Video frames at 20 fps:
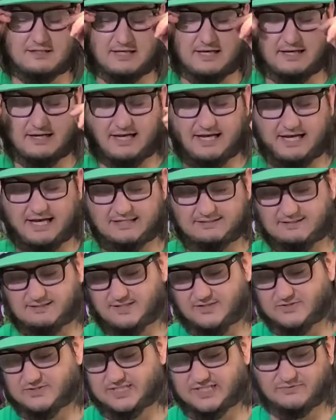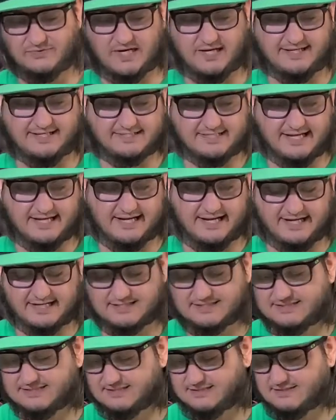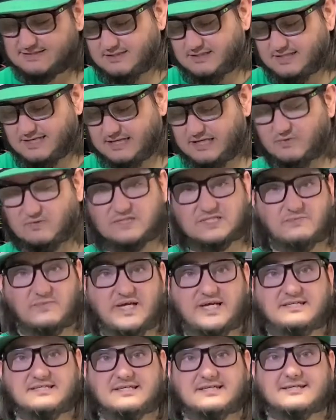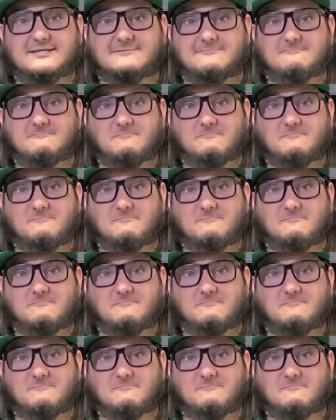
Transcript: and I had the Losi Rally 10X. And it was amazing.